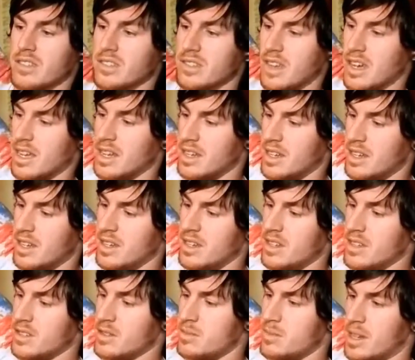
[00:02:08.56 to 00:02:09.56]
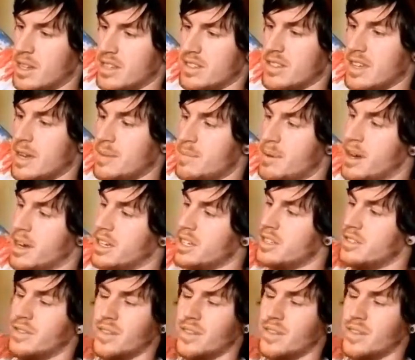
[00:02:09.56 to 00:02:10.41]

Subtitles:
it's got some nice side pockets